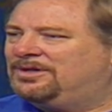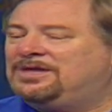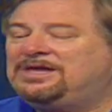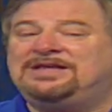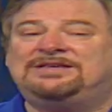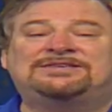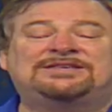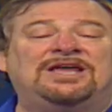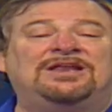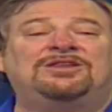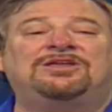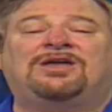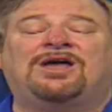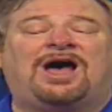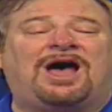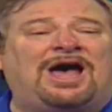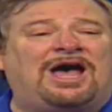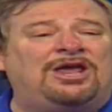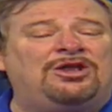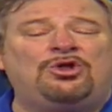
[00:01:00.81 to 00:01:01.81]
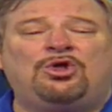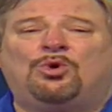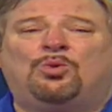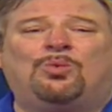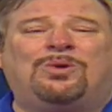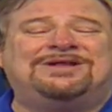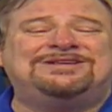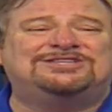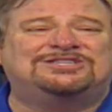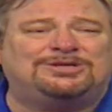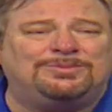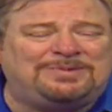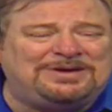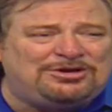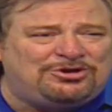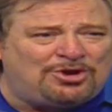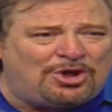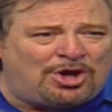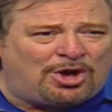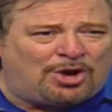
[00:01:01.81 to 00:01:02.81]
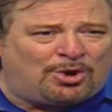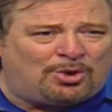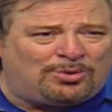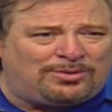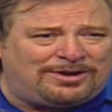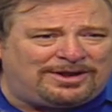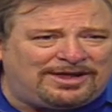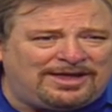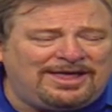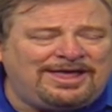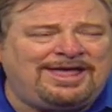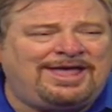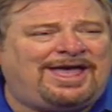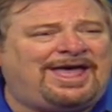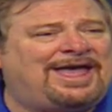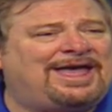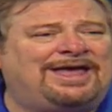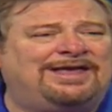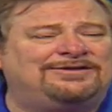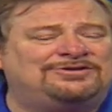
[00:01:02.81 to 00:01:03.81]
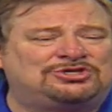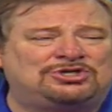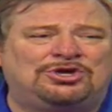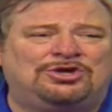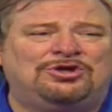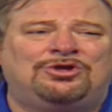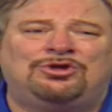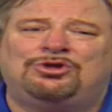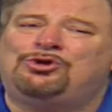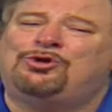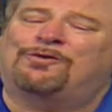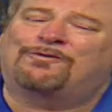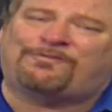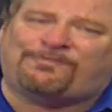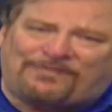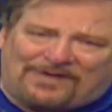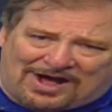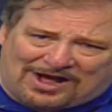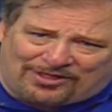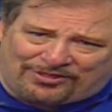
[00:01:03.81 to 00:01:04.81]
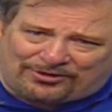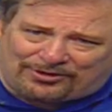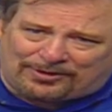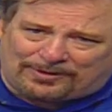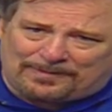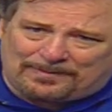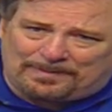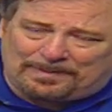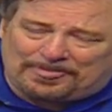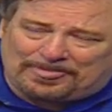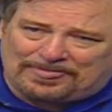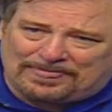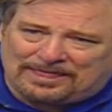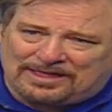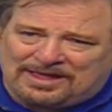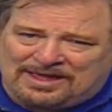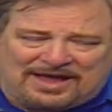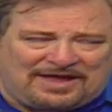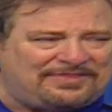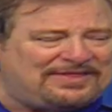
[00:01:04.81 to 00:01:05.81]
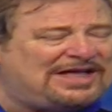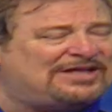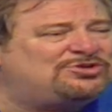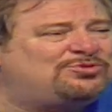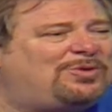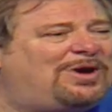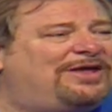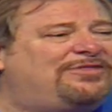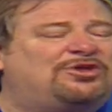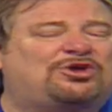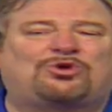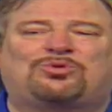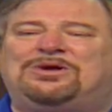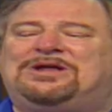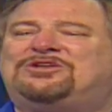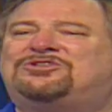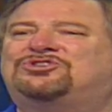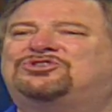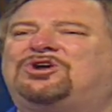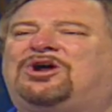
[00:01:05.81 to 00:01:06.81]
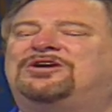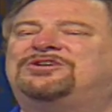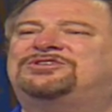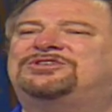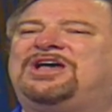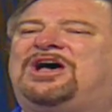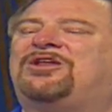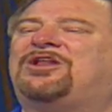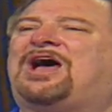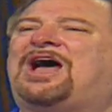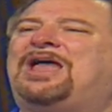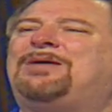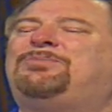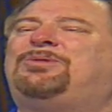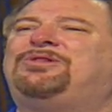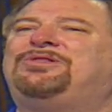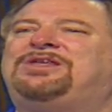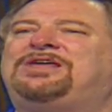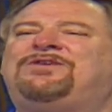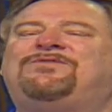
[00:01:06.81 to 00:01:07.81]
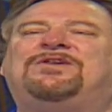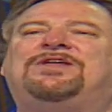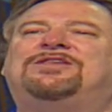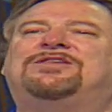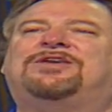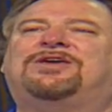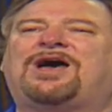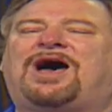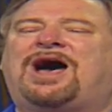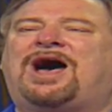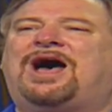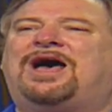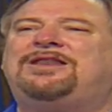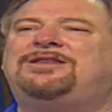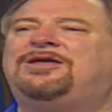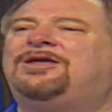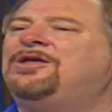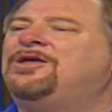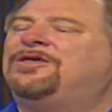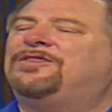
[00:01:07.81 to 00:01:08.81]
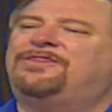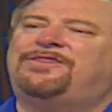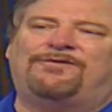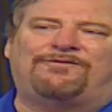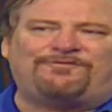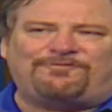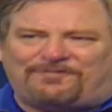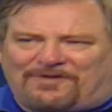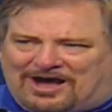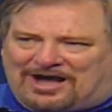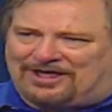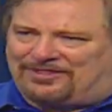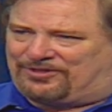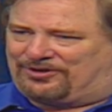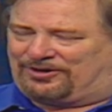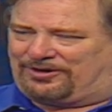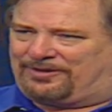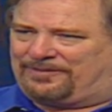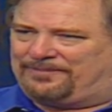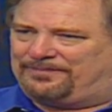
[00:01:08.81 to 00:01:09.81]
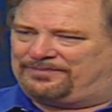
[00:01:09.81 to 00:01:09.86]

He said, God wants to be known as your Father. And that's why the creed starts out I believe in God the Father.